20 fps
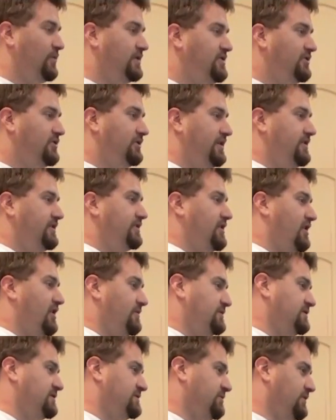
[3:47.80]
when you clean your
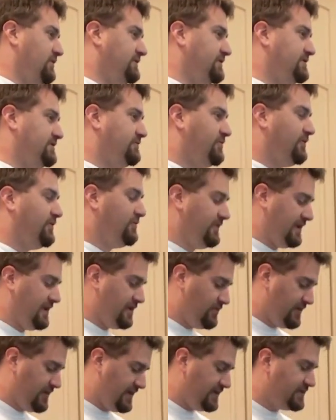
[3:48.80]
garbage disposal, it's important that
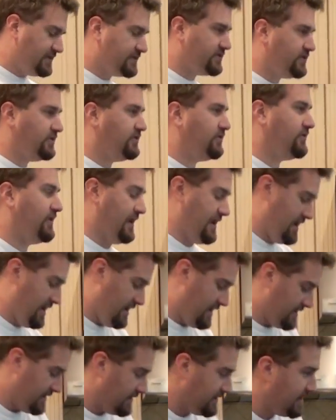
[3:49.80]
you insert your
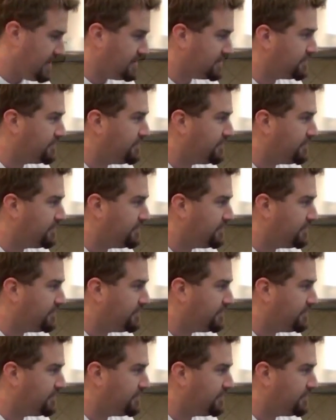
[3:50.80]
hand as